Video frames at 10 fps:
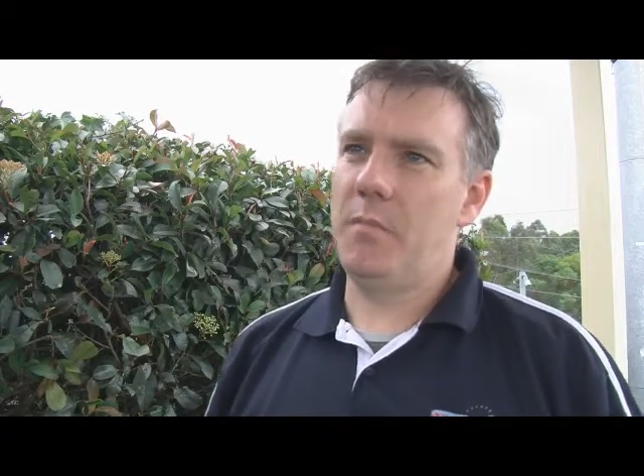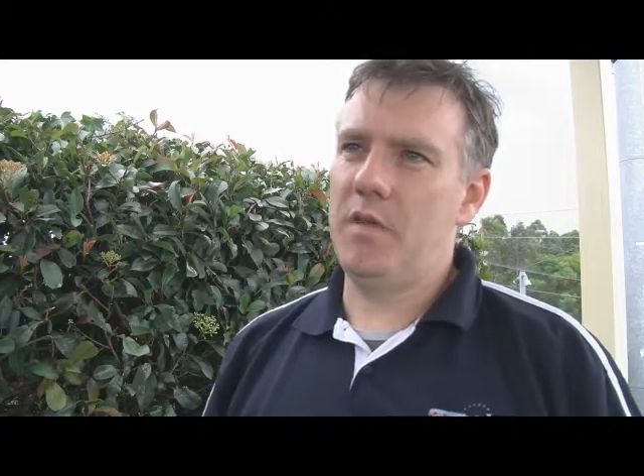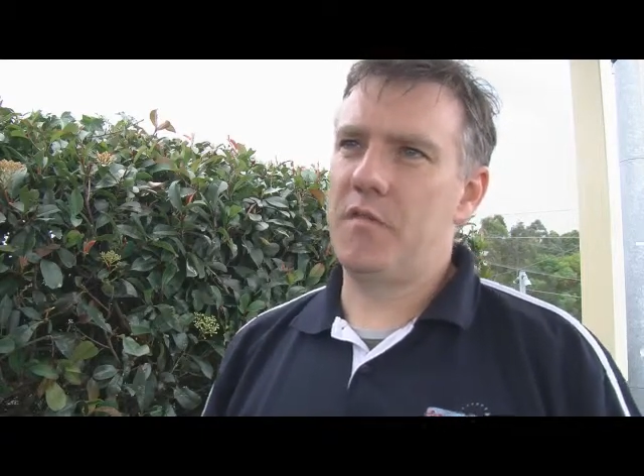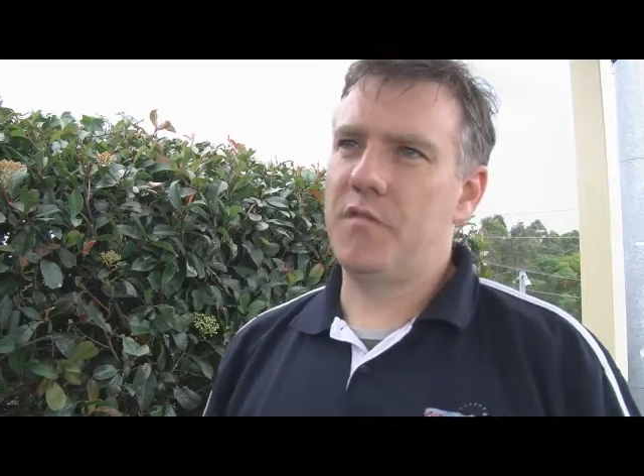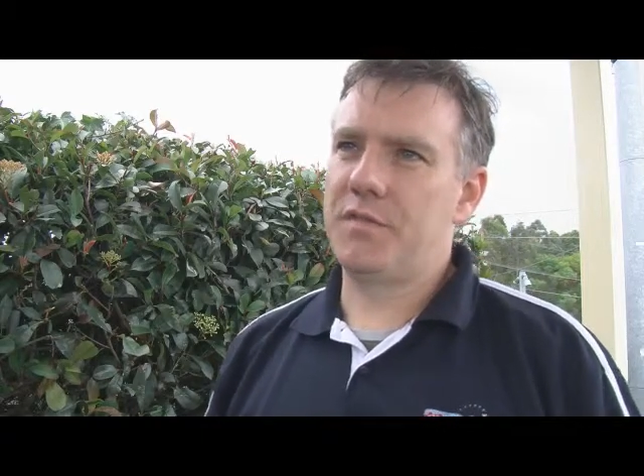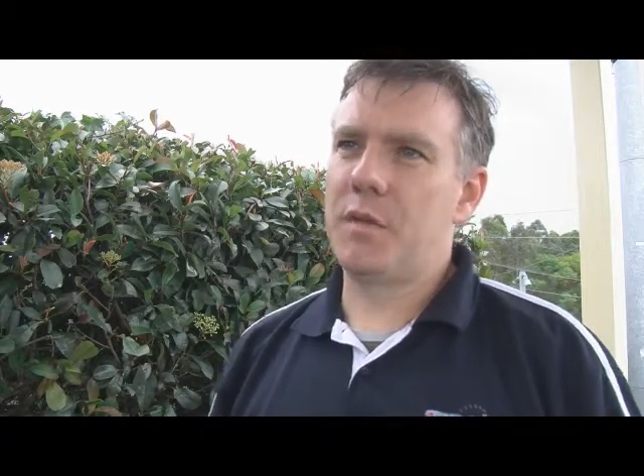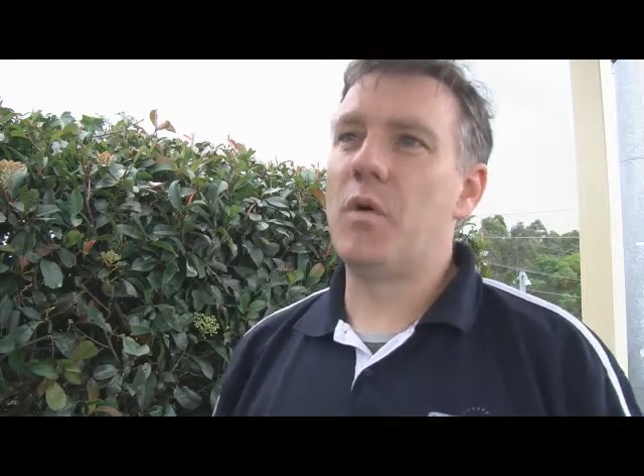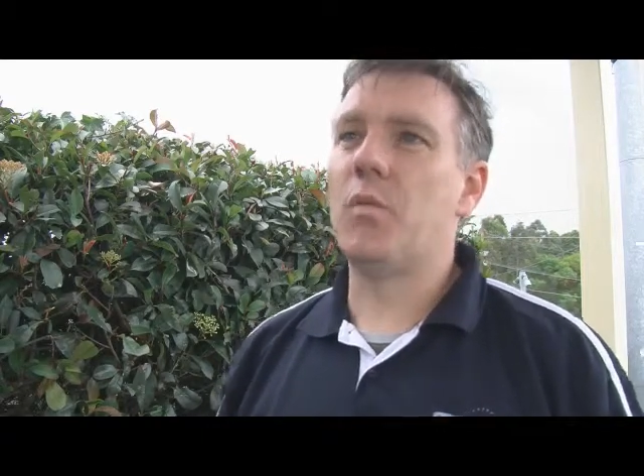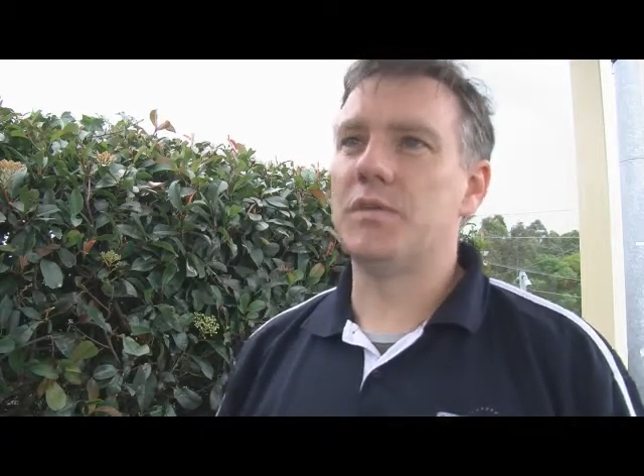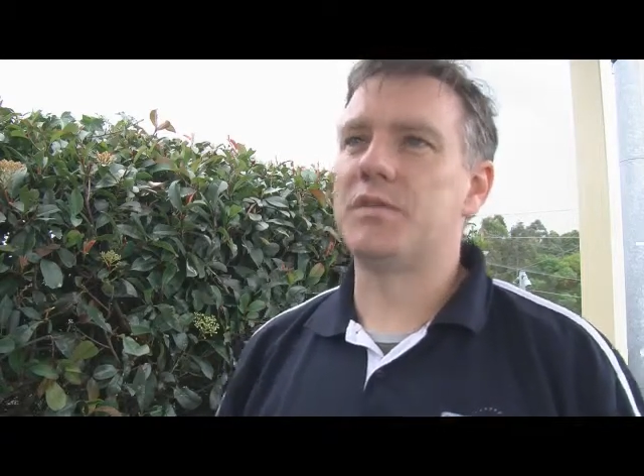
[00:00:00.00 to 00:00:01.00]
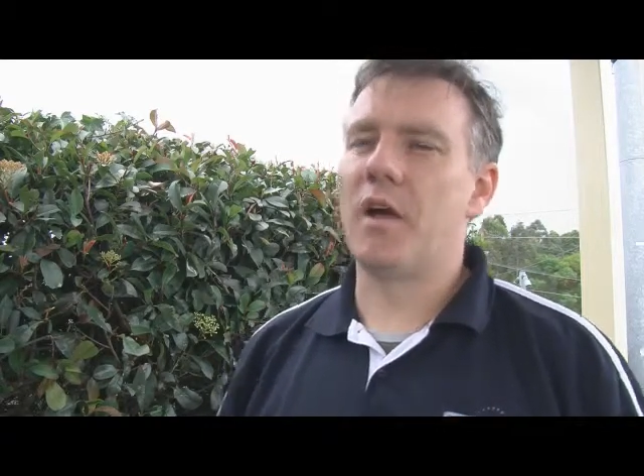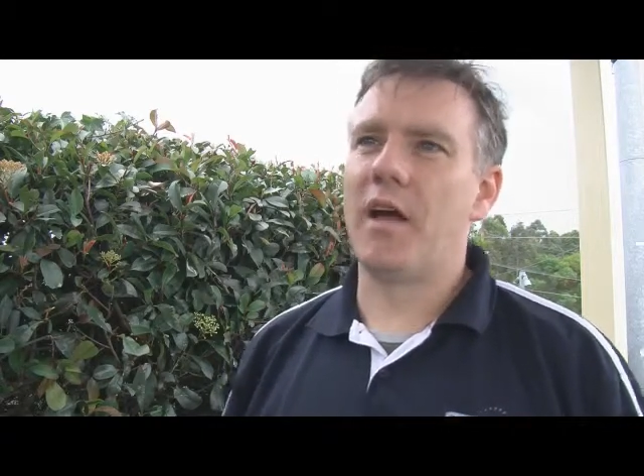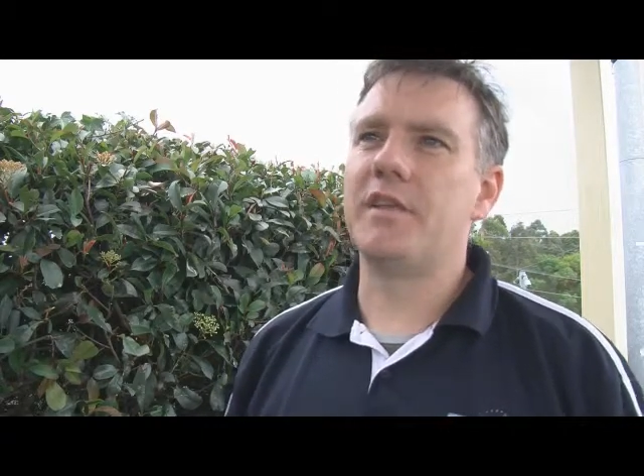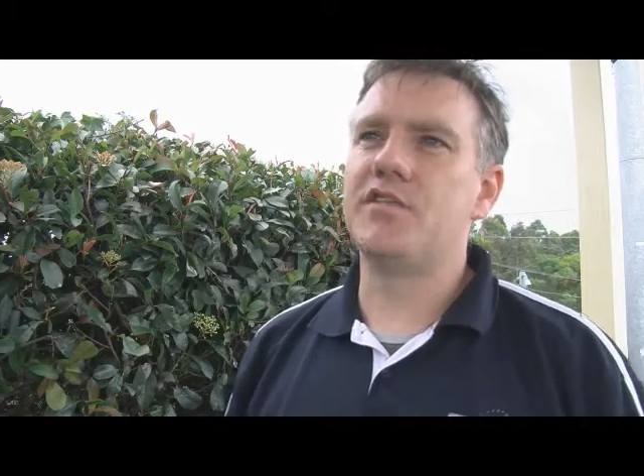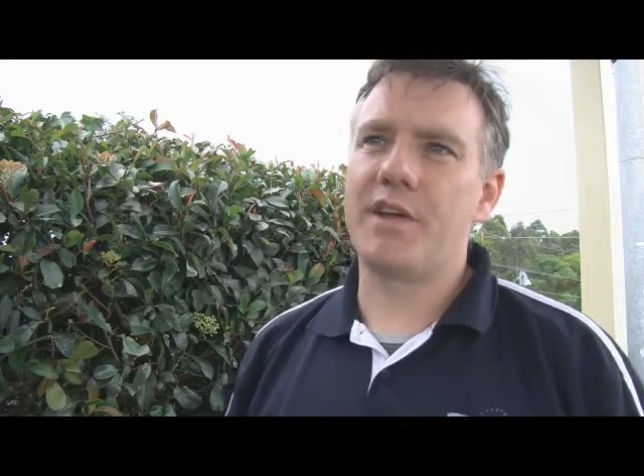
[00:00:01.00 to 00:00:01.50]
if someone wants to
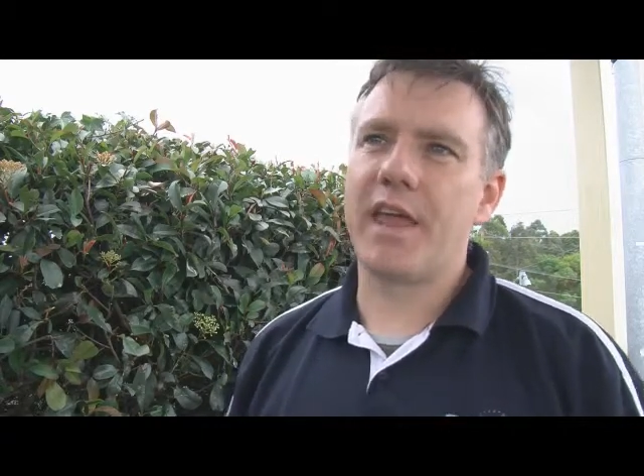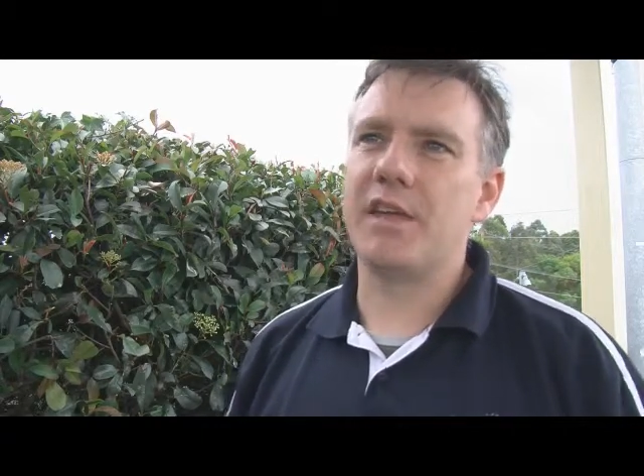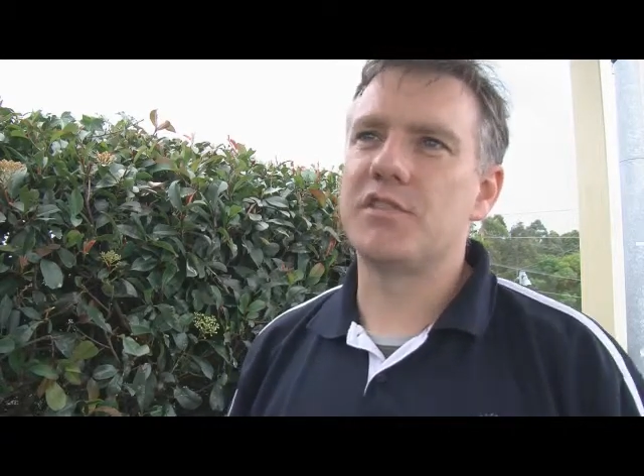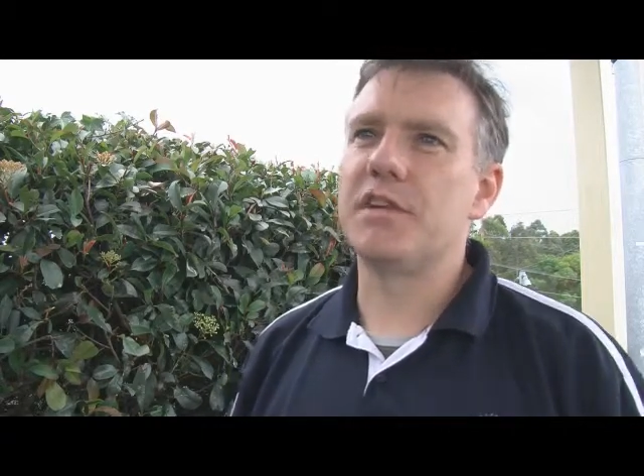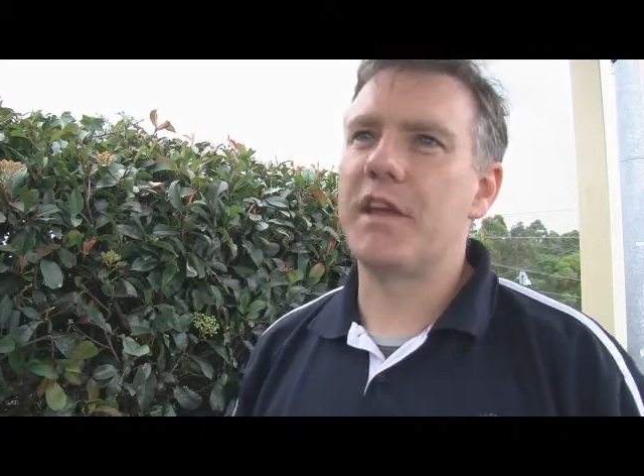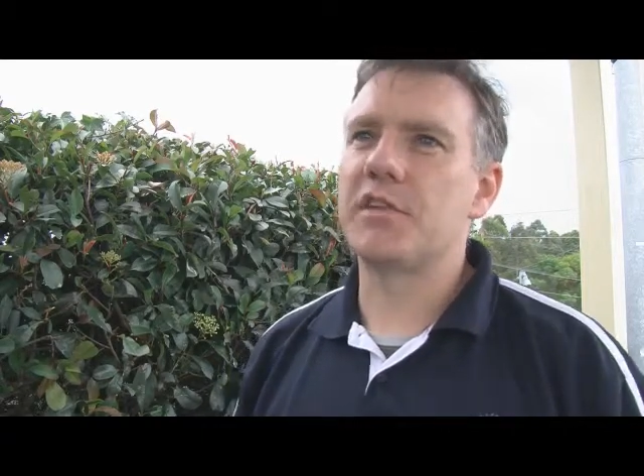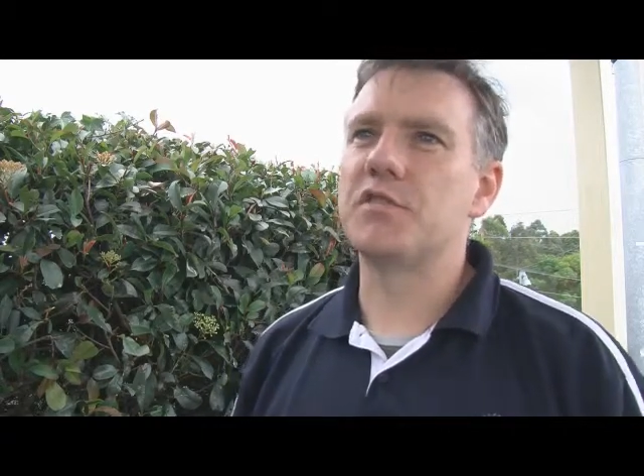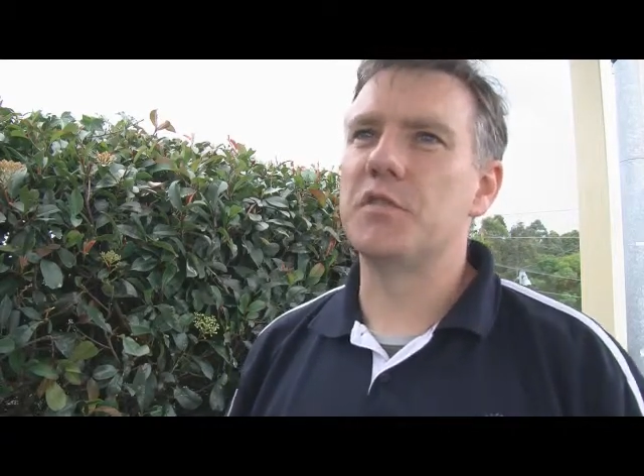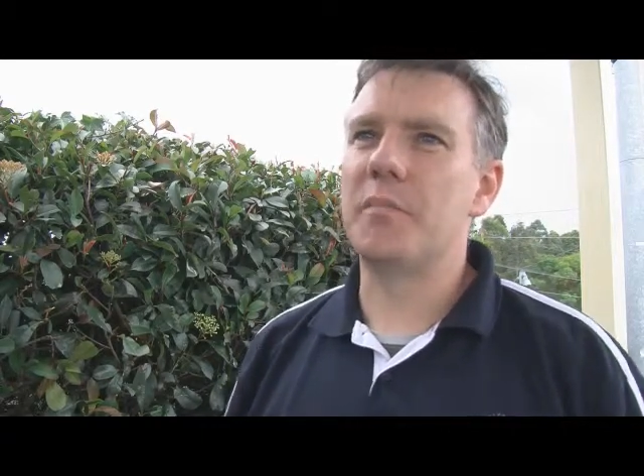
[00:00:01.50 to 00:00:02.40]
hide a geocache in a national